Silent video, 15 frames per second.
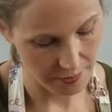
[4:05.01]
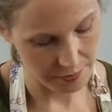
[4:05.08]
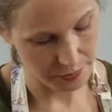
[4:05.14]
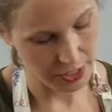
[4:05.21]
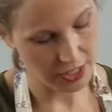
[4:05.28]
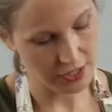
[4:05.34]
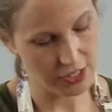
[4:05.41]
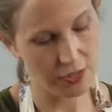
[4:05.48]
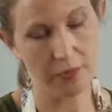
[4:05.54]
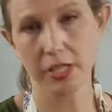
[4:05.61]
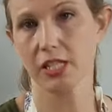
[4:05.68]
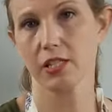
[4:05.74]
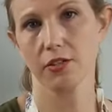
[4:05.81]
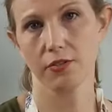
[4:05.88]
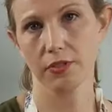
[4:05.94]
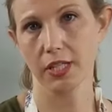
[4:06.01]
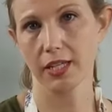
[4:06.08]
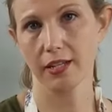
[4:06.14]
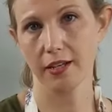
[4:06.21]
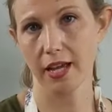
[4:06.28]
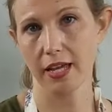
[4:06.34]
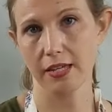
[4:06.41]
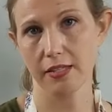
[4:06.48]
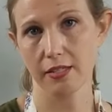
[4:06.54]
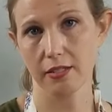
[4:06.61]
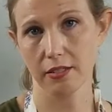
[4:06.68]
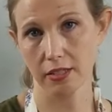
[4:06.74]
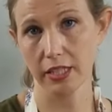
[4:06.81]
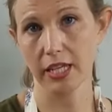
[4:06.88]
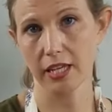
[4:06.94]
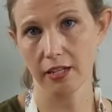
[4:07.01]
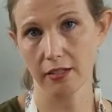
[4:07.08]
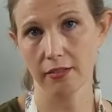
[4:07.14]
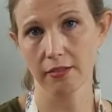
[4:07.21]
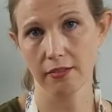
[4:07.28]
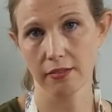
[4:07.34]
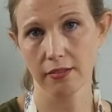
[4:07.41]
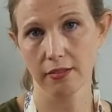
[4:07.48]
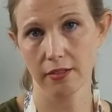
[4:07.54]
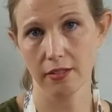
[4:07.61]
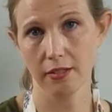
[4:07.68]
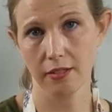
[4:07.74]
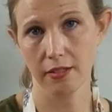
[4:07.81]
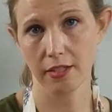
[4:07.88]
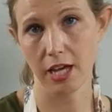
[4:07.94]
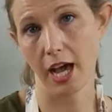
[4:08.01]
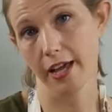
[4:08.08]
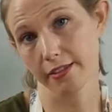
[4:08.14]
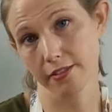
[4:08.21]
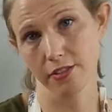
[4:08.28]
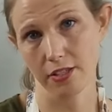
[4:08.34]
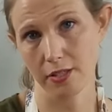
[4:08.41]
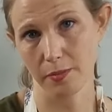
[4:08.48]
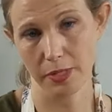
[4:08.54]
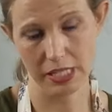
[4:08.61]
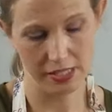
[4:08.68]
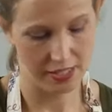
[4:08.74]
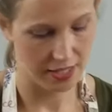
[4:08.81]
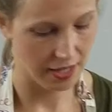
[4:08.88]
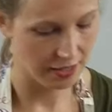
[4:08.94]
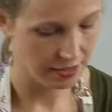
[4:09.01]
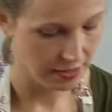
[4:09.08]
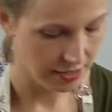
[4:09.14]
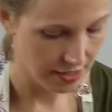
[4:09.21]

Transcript: but also makes a really nice clean cut to the pizza.